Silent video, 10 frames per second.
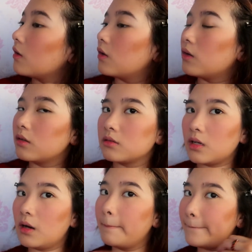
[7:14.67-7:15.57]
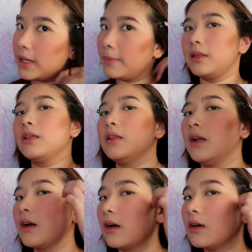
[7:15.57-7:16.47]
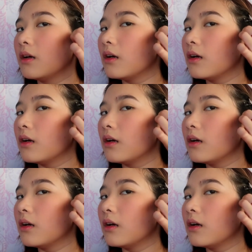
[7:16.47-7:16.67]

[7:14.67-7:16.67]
Oh, ang pigmented talaga.